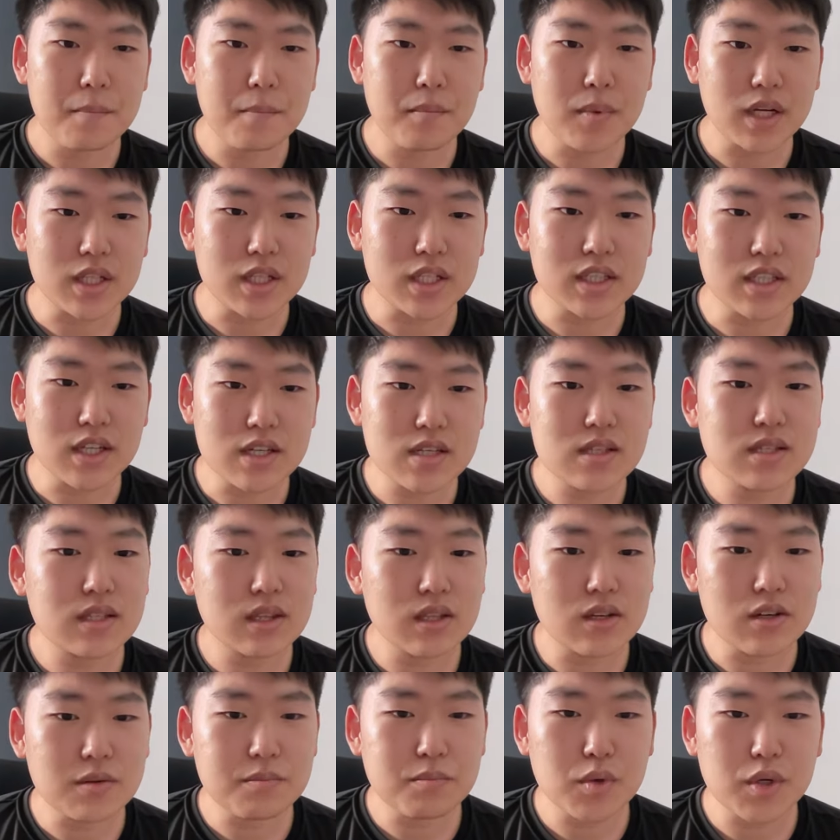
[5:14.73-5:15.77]
but it does
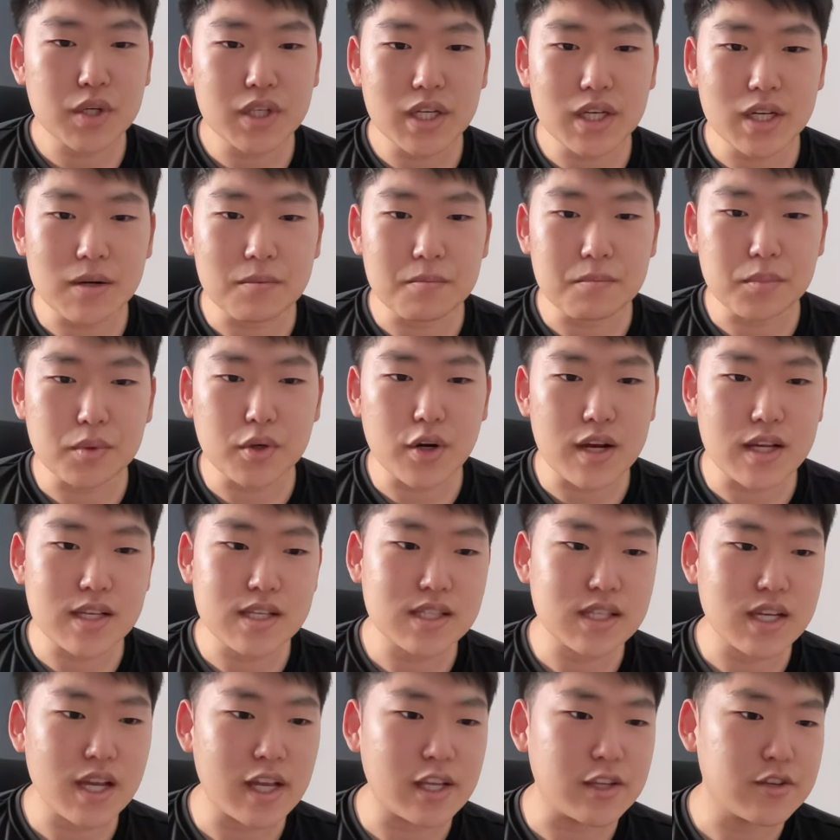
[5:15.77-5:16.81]
look pretty
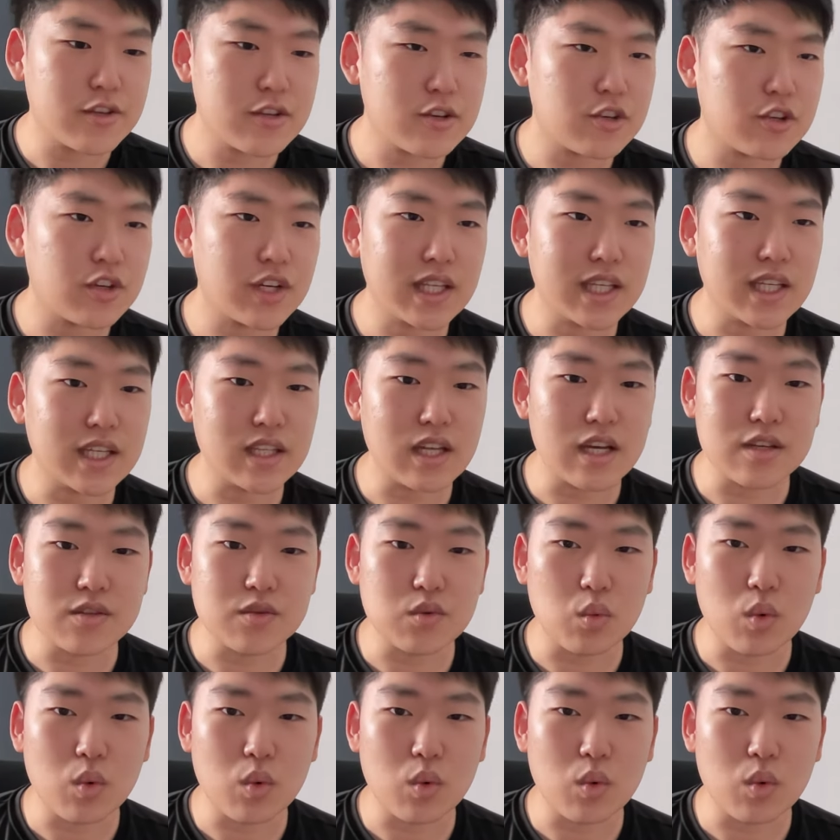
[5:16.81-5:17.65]
compressed and treated as